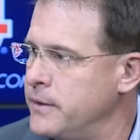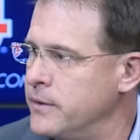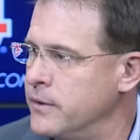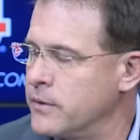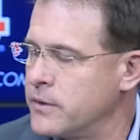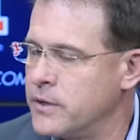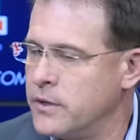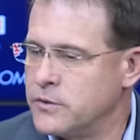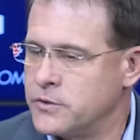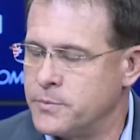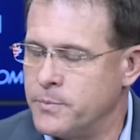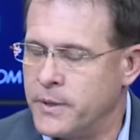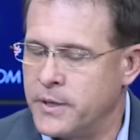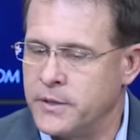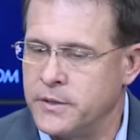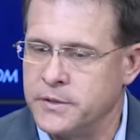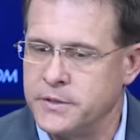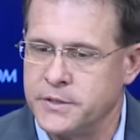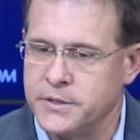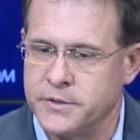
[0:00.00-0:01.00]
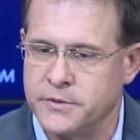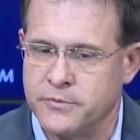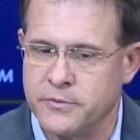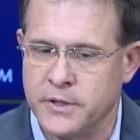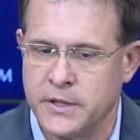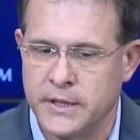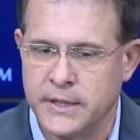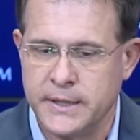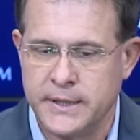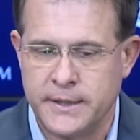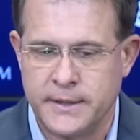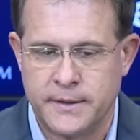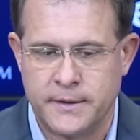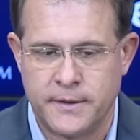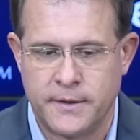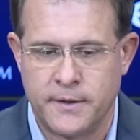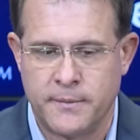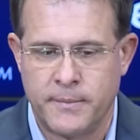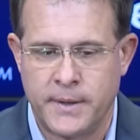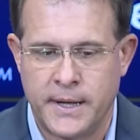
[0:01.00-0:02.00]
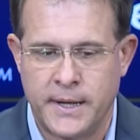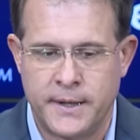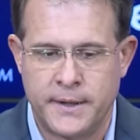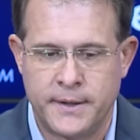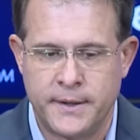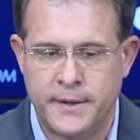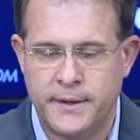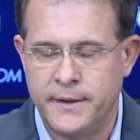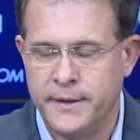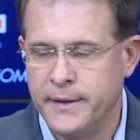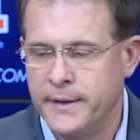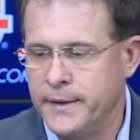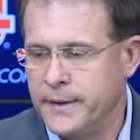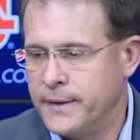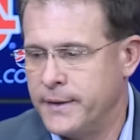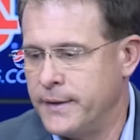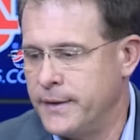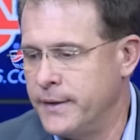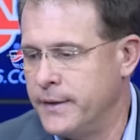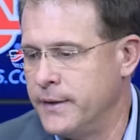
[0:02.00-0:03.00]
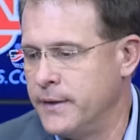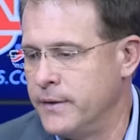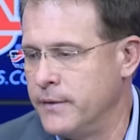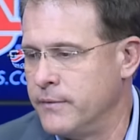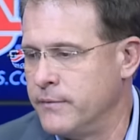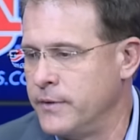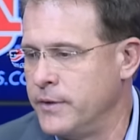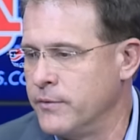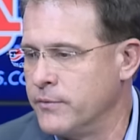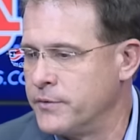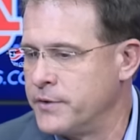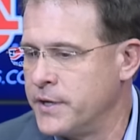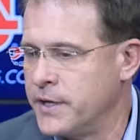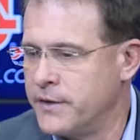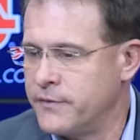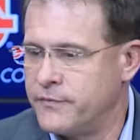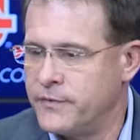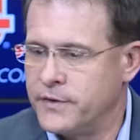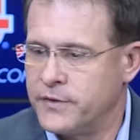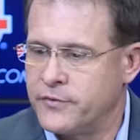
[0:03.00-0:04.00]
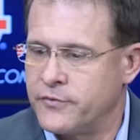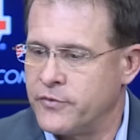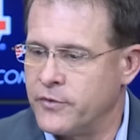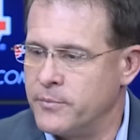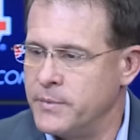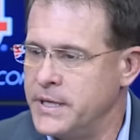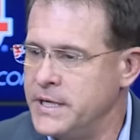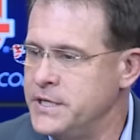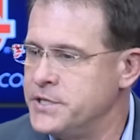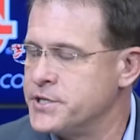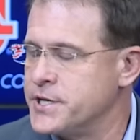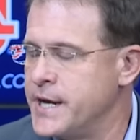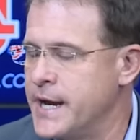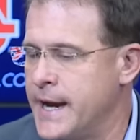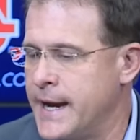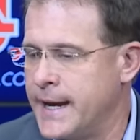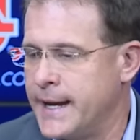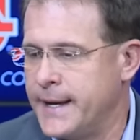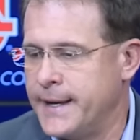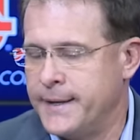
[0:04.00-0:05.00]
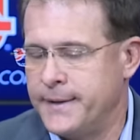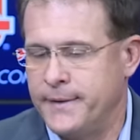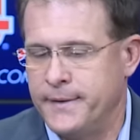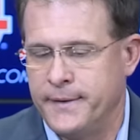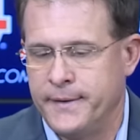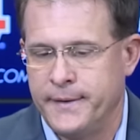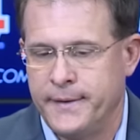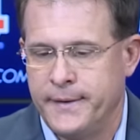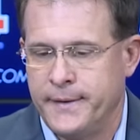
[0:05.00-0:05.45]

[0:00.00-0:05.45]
You know, Coach Burns has really demanded, you know, toughness from each guy, and